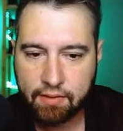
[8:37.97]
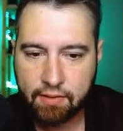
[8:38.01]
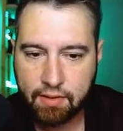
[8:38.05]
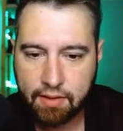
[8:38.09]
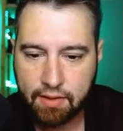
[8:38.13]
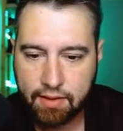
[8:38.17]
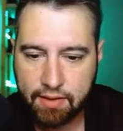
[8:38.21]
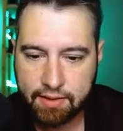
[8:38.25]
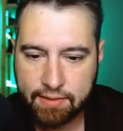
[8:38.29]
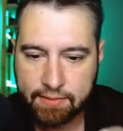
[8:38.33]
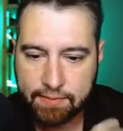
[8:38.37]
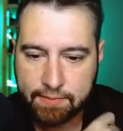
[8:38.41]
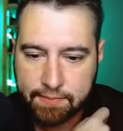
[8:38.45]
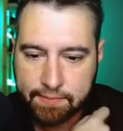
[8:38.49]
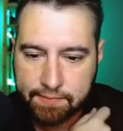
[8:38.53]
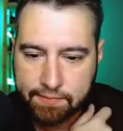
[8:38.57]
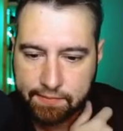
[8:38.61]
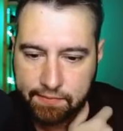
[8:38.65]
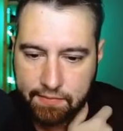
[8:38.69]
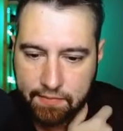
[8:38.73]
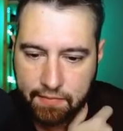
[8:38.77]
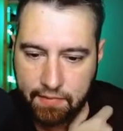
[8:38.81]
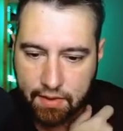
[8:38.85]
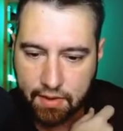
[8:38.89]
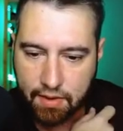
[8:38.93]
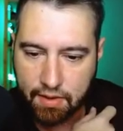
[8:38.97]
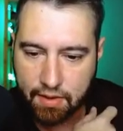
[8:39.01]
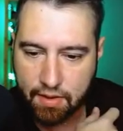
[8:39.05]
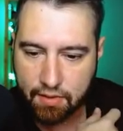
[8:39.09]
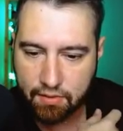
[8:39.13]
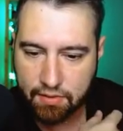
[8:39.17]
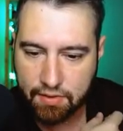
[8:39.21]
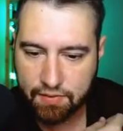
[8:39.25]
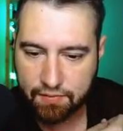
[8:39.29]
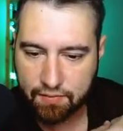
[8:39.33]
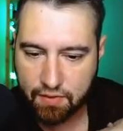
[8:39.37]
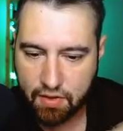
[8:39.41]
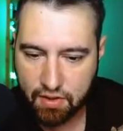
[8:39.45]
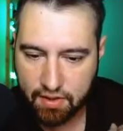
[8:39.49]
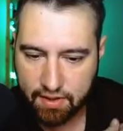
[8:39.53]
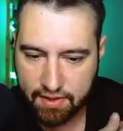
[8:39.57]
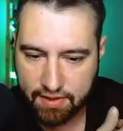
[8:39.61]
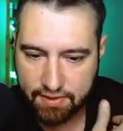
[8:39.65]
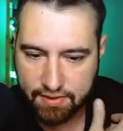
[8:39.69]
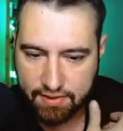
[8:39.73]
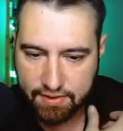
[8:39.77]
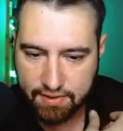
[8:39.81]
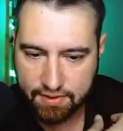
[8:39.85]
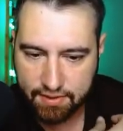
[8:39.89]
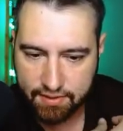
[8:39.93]
You know, as far
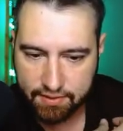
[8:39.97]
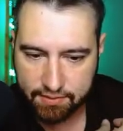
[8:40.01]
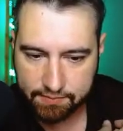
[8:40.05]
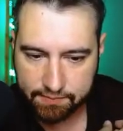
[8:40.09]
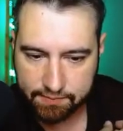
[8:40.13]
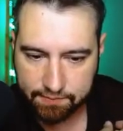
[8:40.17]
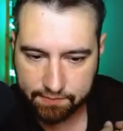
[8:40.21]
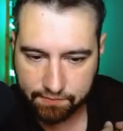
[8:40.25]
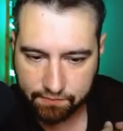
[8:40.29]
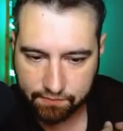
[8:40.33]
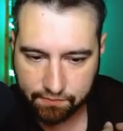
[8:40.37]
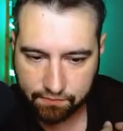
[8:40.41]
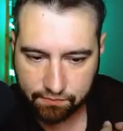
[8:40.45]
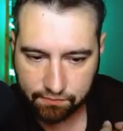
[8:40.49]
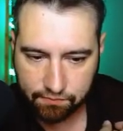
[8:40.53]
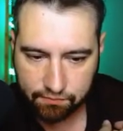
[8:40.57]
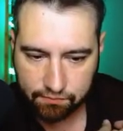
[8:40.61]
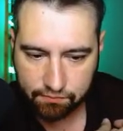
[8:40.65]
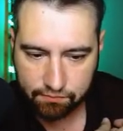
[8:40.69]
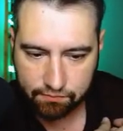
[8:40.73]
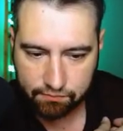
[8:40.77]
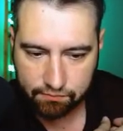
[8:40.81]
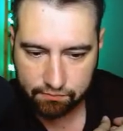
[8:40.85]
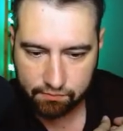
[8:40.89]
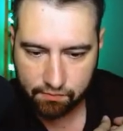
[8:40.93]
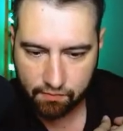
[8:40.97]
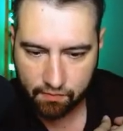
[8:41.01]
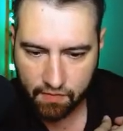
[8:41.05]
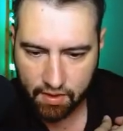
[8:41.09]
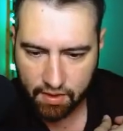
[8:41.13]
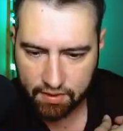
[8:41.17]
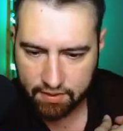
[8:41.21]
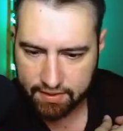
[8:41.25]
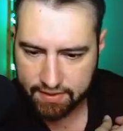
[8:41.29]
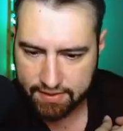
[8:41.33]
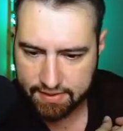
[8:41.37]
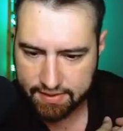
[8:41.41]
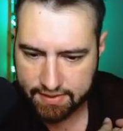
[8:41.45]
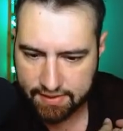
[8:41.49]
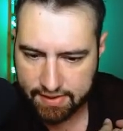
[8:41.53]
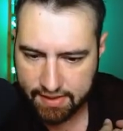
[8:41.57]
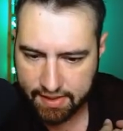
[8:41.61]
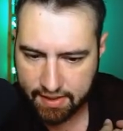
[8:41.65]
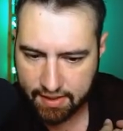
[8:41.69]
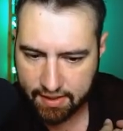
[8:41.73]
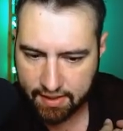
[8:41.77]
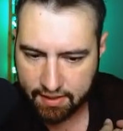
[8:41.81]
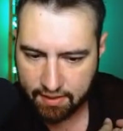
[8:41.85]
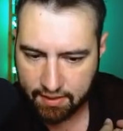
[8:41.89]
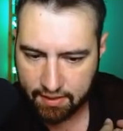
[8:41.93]
as, let's
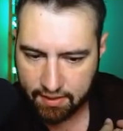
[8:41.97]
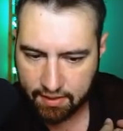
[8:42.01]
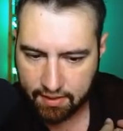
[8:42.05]
see.